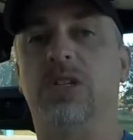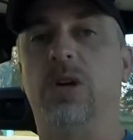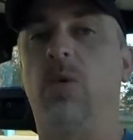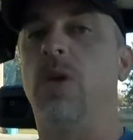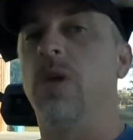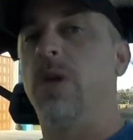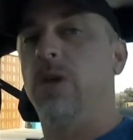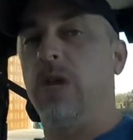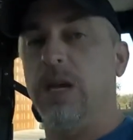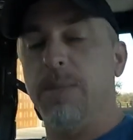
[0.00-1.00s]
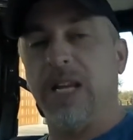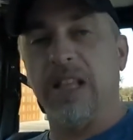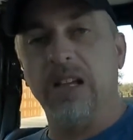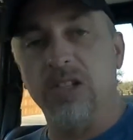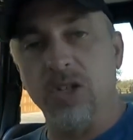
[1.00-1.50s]
So you need to make
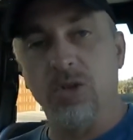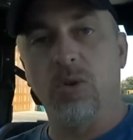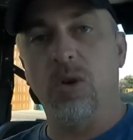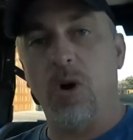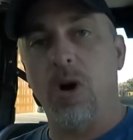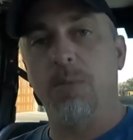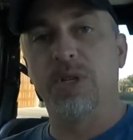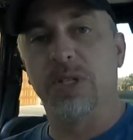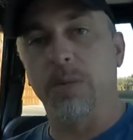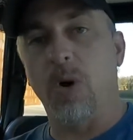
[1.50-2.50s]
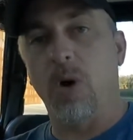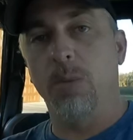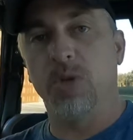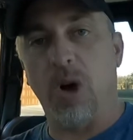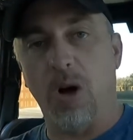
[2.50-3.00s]
that decision on your arms. Some
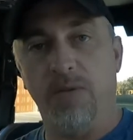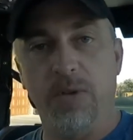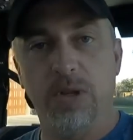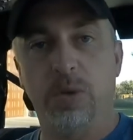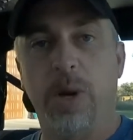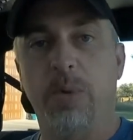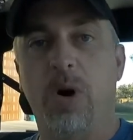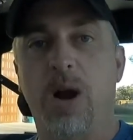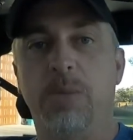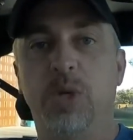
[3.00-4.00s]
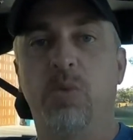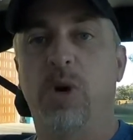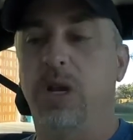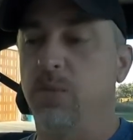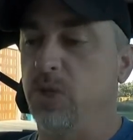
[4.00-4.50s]
arms offer the sway bar option
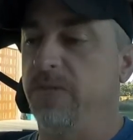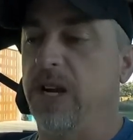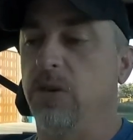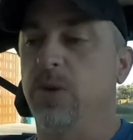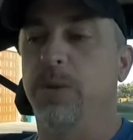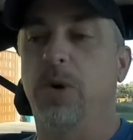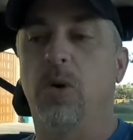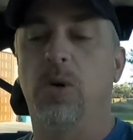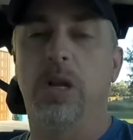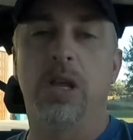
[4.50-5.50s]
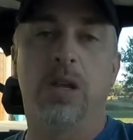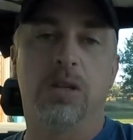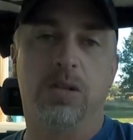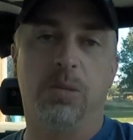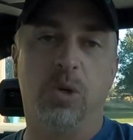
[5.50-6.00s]
where you can put your factory sway bar on,
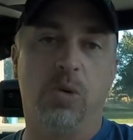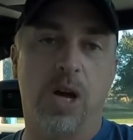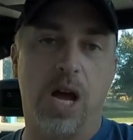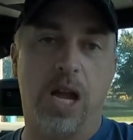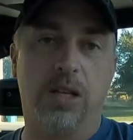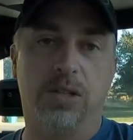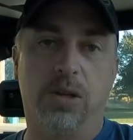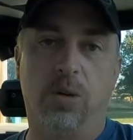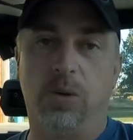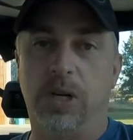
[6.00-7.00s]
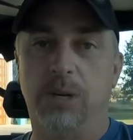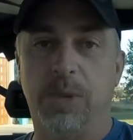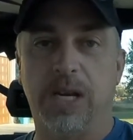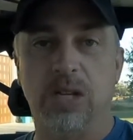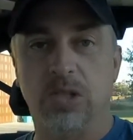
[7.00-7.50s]
some do not, so need to
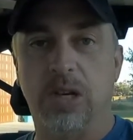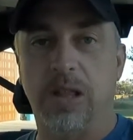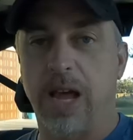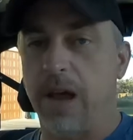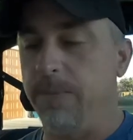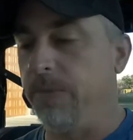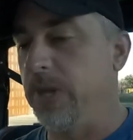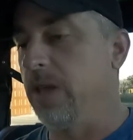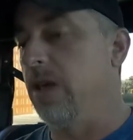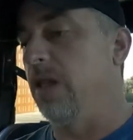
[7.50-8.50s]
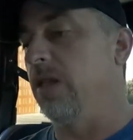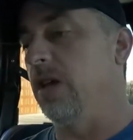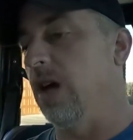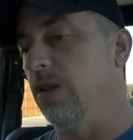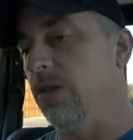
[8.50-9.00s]
pay attention to that.
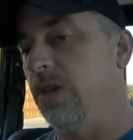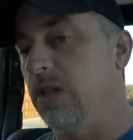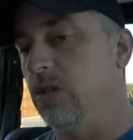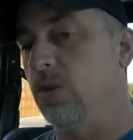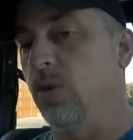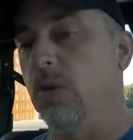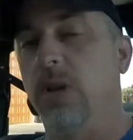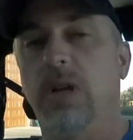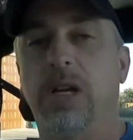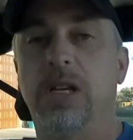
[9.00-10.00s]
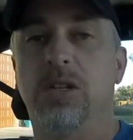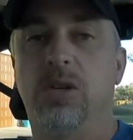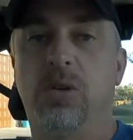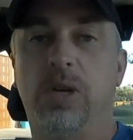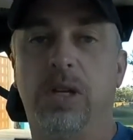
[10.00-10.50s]
The other thing that you're going to look
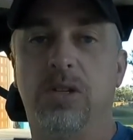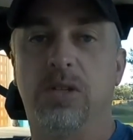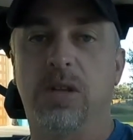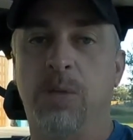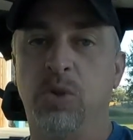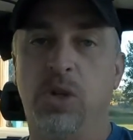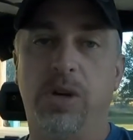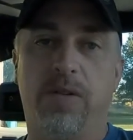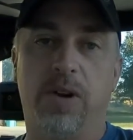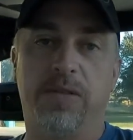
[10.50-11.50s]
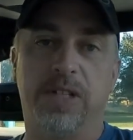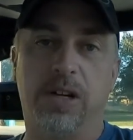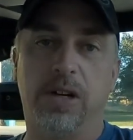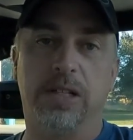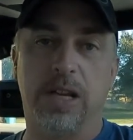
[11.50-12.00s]
into is, I'm sure you've heard of
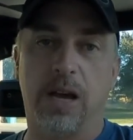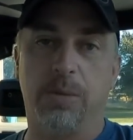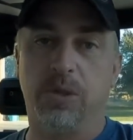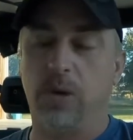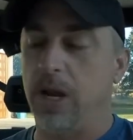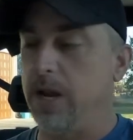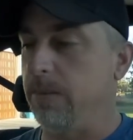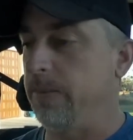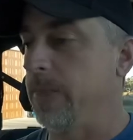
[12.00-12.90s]
steering stops, okay?